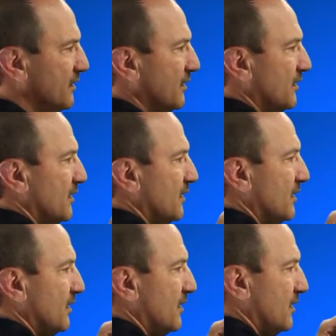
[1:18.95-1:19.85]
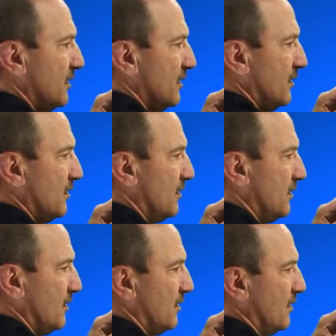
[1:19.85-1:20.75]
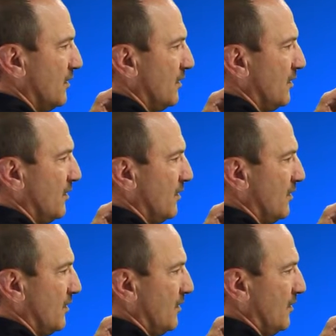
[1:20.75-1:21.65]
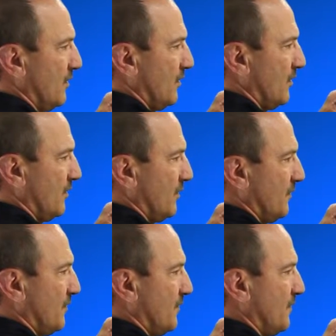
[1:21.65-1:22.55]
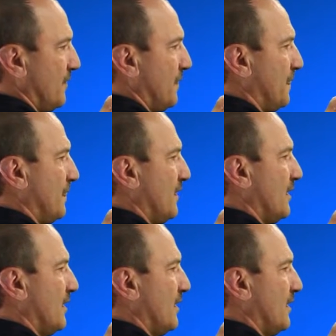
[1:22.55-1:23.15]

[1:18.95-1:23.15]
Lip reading: Nothing is said.